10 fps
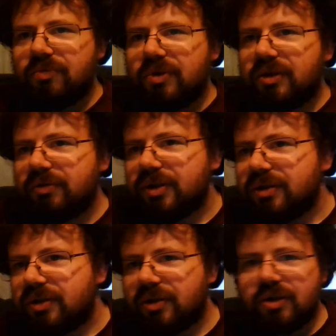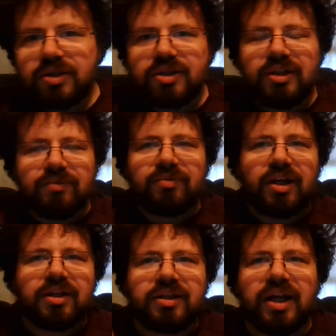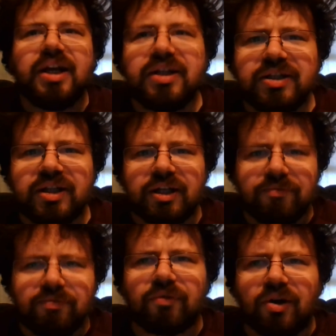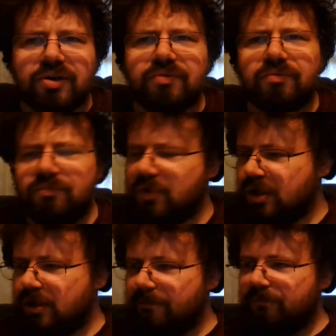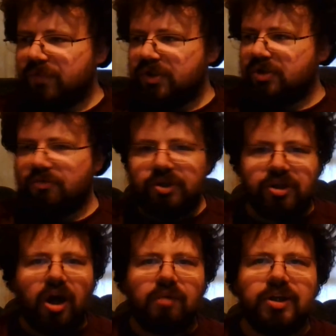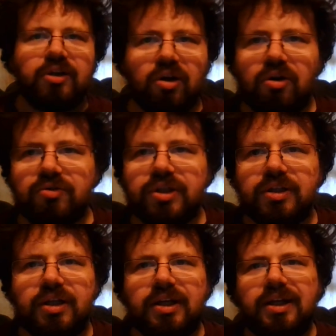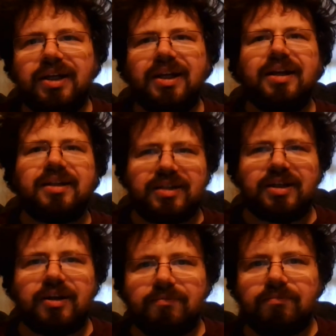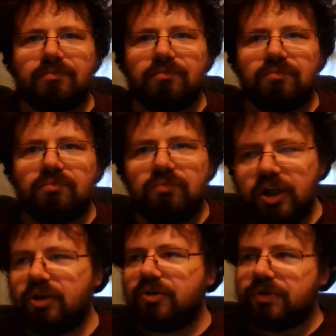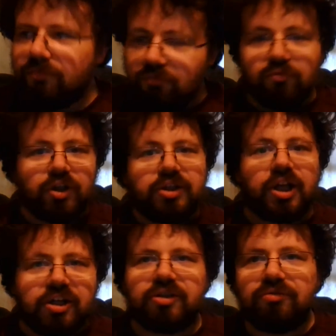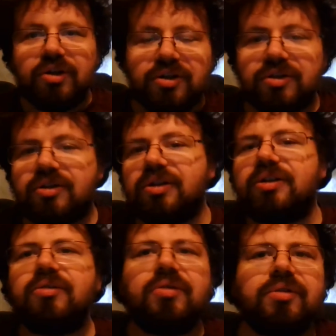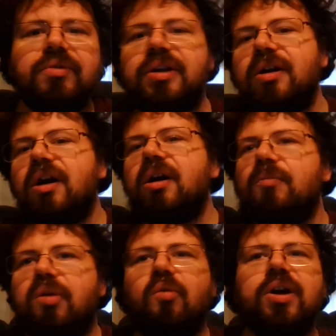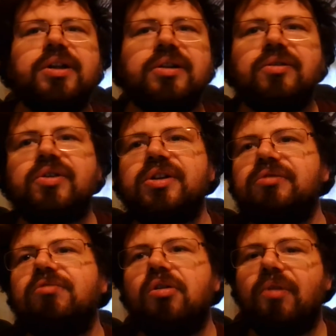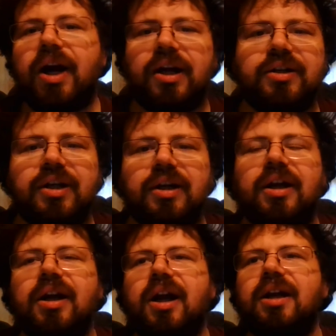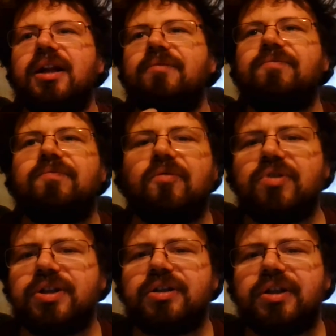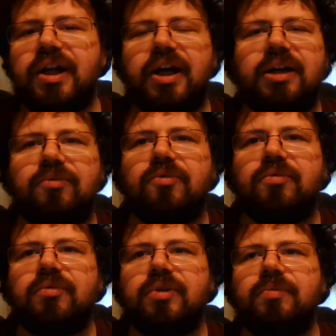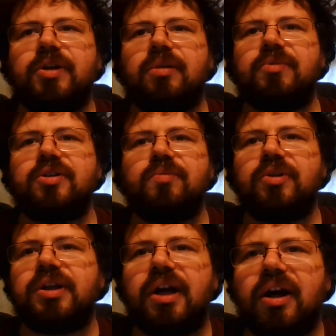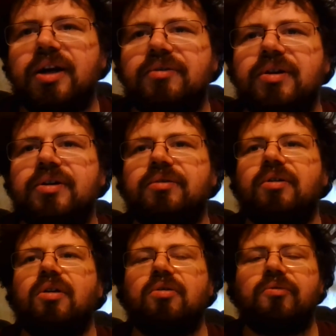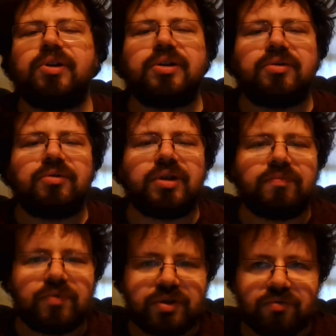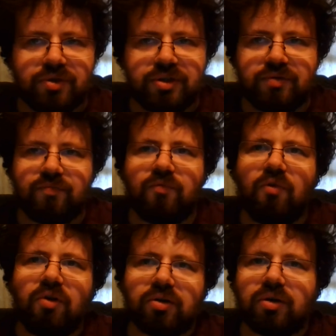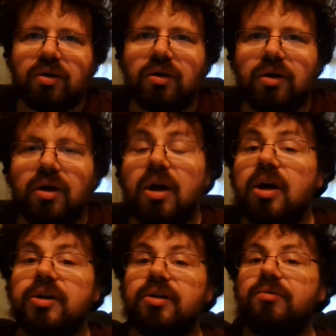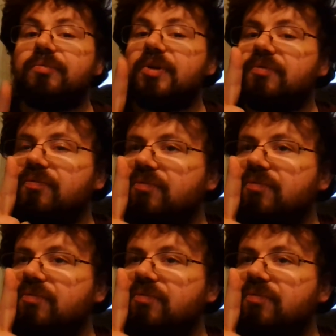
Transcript: over there and uh, see if that's tasty for us? So when Tommy goes and they eats it, he goes, mm, this tastes delicious, because usually poisons are slow acting and they force the animal to become super dehydrated, so they're always searching for sources of water. So be-